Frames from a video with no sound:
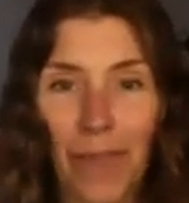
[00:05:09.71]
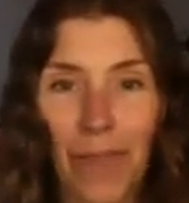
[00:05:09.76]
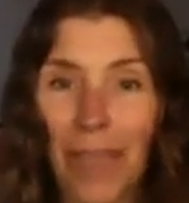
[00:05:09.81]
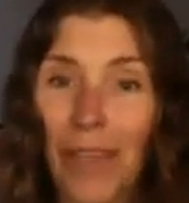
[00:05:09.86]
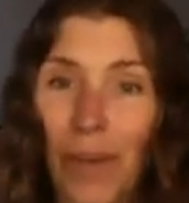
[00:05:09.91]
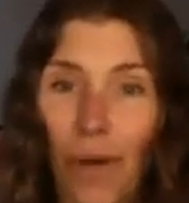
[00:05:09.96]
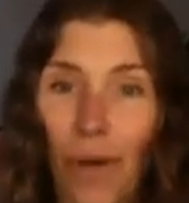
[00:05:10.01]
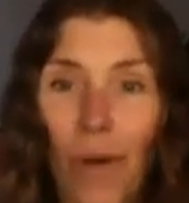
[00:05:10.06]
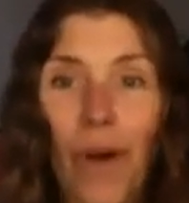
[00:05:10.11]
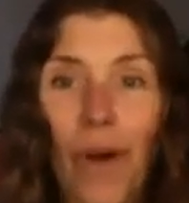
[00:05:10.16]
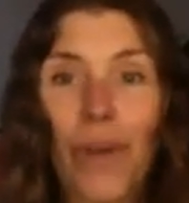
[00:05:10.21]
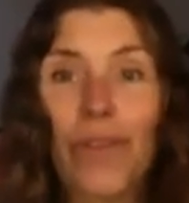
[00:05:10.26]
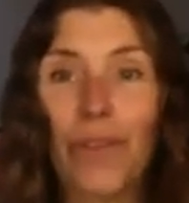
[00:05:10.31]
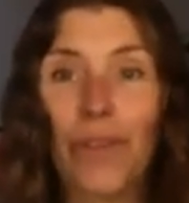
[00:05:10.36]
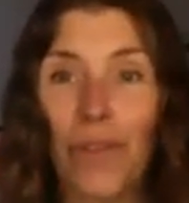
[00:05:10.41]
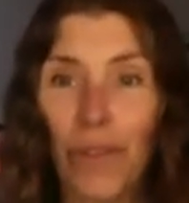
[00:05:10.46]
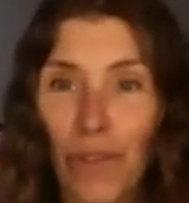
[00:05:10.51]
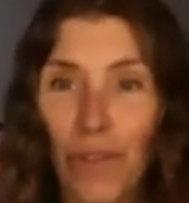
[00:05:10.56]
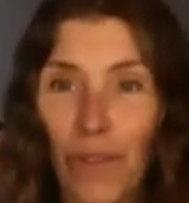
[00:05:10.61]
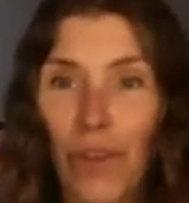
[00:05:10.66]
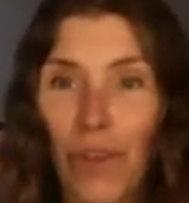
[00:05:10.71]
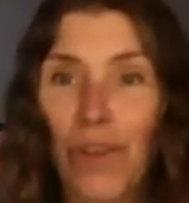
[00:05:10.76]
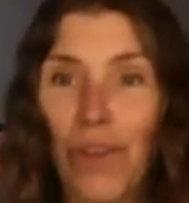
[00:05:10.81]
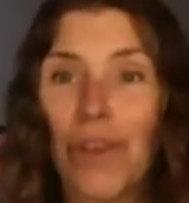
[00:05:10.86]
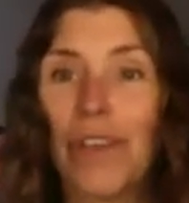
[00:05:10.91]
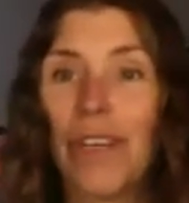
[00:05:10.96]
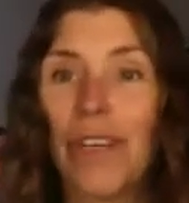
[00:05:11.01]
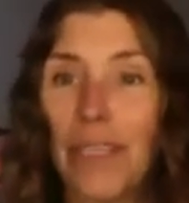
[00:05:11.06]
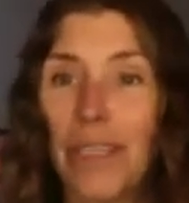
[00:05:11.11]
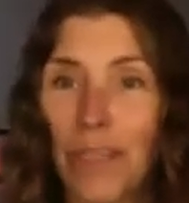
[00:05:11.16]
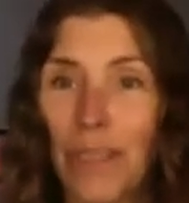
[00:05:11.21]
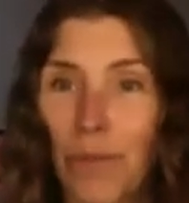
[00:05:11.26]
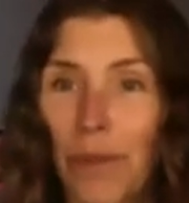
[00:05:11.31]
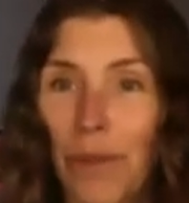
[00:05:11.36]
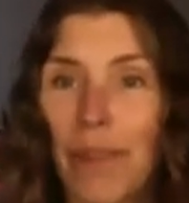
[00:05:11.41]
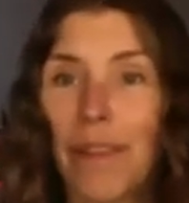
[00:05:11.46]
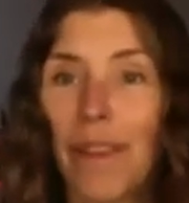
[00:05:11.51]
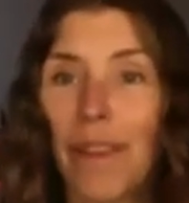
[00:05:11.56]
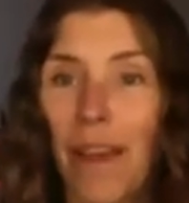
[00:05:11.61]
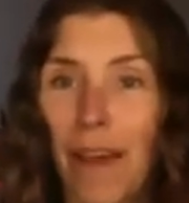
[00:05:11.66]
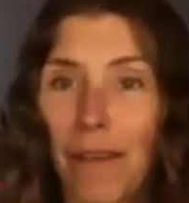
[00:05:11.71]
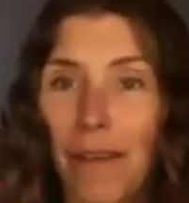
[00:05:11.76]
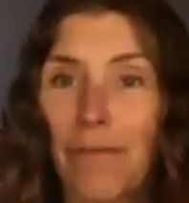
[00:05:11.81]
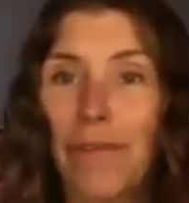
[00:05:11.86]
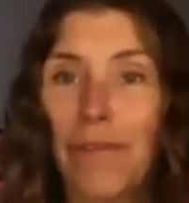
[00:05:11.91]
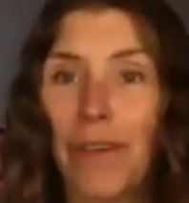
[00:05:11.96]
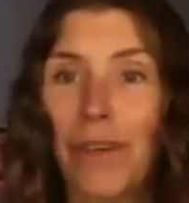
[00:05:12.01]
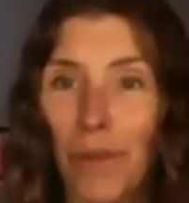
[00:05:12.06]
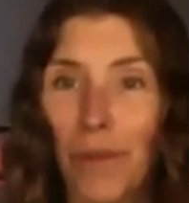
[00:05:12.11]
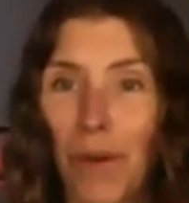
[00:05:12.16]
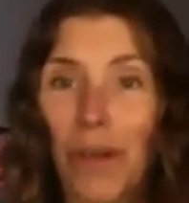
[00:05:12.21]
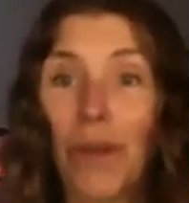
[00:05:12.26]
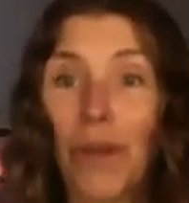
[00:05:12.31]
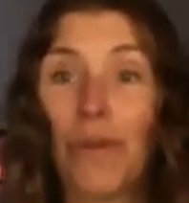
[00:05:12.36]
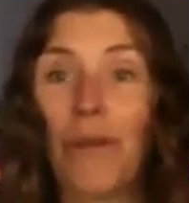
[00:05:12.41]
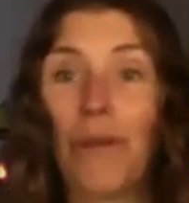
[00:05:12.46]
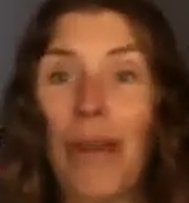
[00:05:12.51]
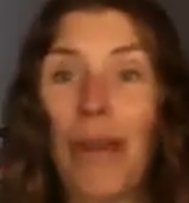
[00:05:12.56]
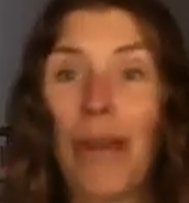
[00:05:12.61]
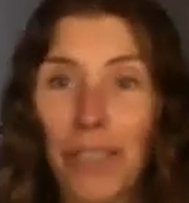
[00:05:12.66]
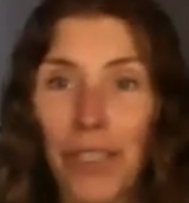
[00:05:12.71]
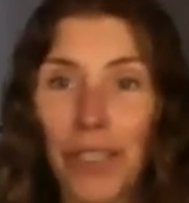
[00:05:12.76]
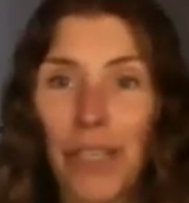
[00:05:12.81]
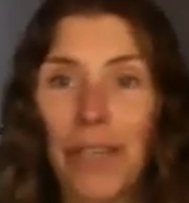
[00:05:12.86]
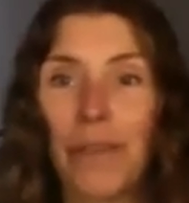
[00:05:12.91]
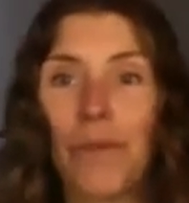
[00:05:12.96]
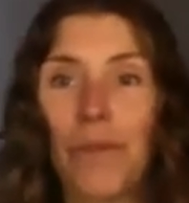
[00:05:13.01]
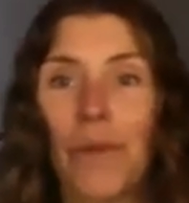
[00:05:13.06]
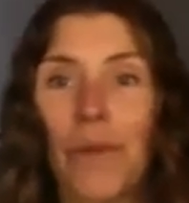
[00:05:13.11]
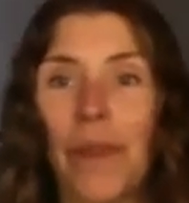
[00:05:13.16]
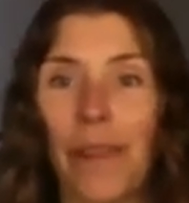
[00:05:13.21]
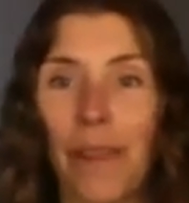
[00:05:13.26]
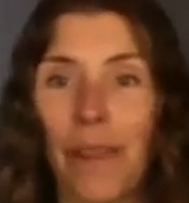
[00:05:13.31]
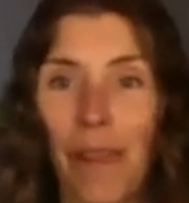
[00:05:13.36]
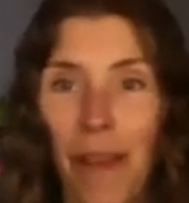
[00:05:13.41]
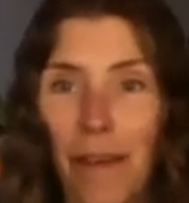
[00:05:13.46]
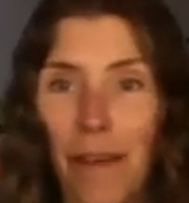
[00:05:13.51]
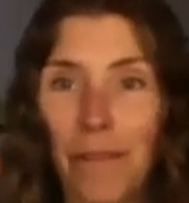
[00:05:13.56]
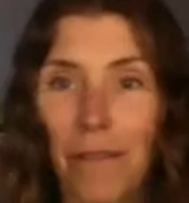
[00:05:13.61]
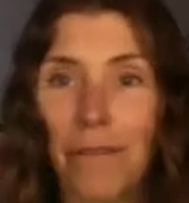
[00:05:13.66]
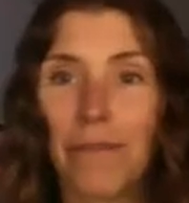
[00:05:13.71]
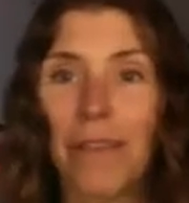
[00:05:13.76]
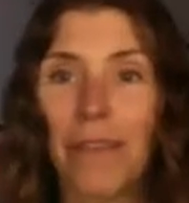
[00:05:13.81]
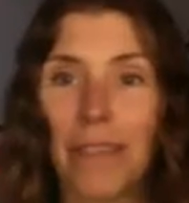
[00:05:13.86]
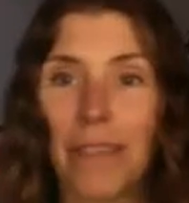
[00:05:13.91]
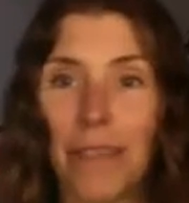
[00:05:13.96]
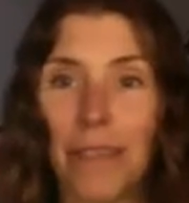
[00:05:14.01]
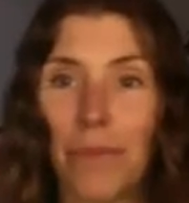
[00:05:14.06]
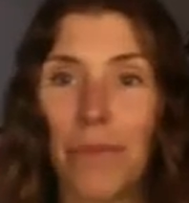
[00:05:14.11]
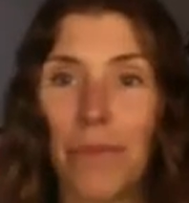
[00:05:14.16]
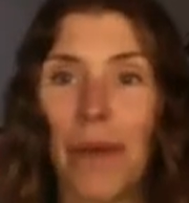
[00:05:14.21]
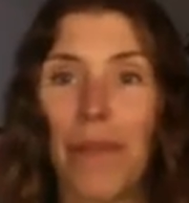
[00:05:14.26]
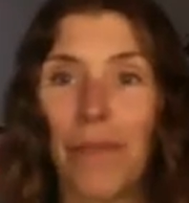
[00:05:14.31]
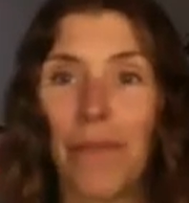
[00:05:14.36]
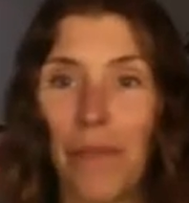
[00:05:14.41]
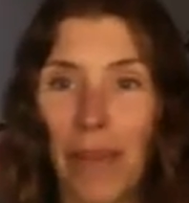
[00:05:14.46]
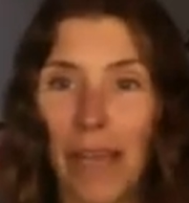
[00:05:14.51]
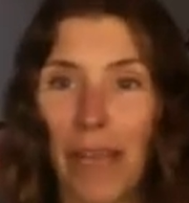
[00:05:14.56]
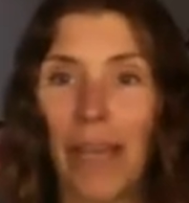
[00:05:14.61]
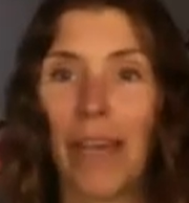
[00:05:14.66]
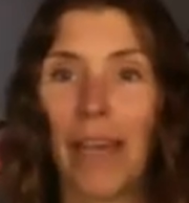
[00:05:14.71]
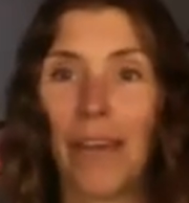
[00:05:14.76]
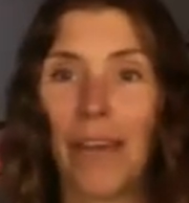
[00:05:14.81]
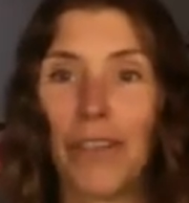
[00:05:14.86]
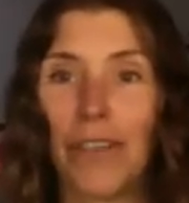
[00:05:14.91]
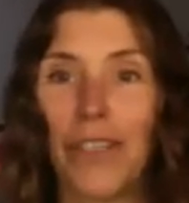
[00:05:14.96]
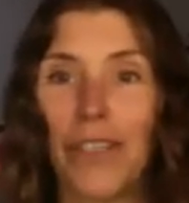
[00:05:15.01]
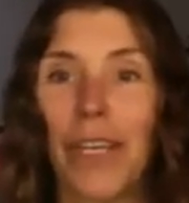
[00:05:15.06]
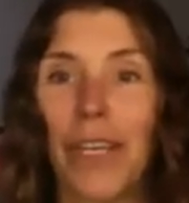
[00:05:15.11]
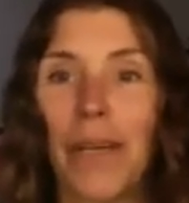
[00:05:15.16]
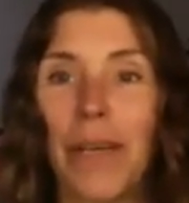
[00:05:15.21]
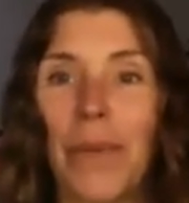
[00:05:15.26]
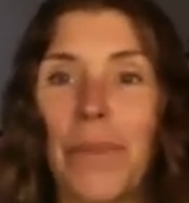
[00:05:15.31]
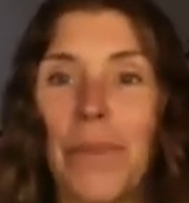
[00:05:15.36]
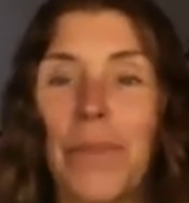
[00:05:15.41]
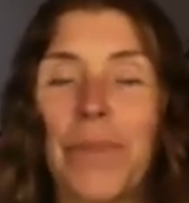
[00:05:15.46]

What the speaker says: also sternness with love, a correction with love. That's a mothering energy.